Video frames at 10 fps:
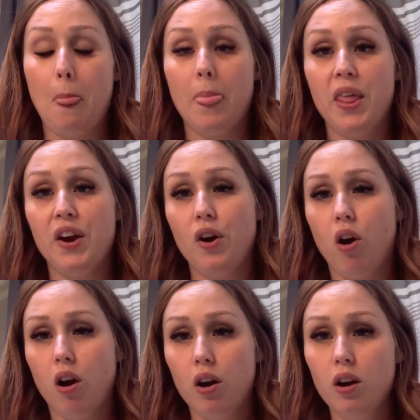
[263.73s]
There
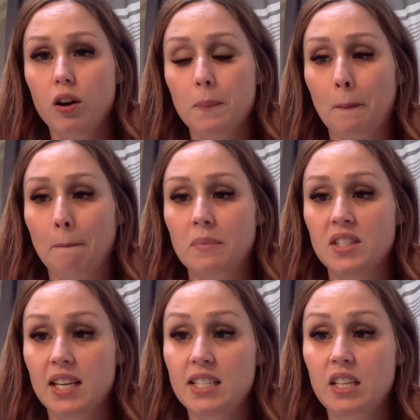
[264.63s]
are
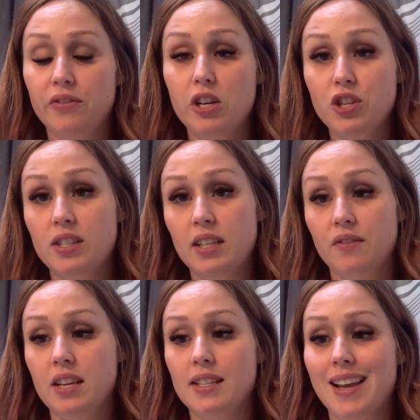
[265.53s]
tinted versions of these,